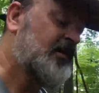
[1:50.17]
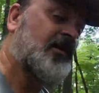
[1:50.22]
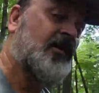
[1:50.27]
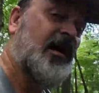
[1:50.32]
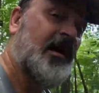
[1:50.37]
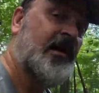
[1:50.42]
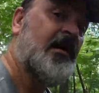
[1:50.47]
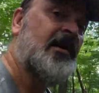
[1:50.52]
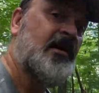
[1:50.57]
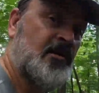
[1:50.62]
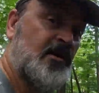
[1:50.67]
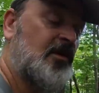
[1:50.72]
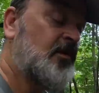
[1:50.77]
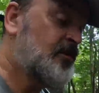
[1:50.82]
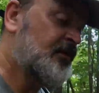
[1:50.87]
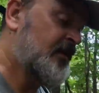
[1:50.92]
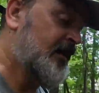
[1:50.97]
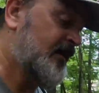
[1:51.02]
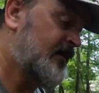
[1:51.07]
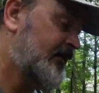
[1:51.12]
though I do
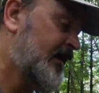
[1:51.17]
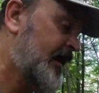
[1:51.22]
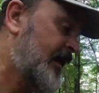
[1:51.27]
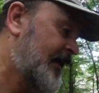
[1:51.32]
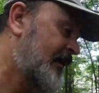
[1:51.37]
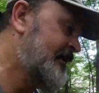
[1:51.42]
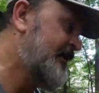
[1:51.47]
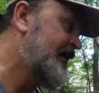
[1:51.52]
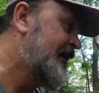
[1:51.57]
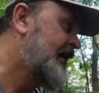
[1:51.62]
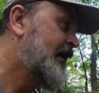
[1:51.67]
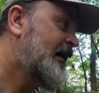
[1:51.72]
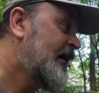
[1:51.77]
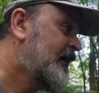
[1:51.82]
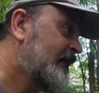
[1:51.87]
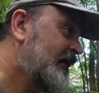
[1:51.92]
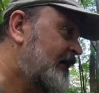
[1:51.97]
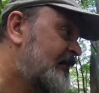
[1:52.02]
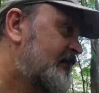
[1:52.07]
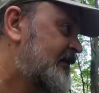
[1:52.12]
think that.
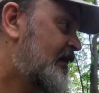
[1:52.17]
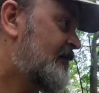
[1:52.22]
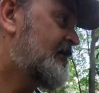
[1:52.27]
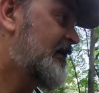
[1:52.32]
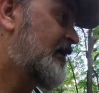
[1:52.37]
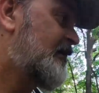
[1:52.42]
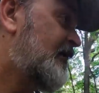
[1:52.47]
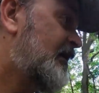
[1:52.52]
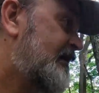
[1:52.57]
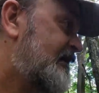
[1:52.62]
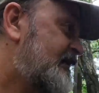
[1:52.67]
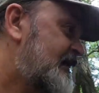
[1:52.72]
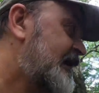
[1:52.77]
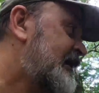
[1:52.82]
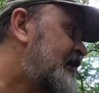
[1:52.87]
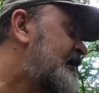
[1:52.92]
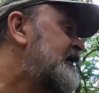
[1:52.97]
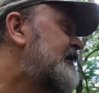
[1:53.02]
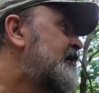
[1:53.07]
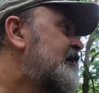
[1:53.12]
That's not my reasoning.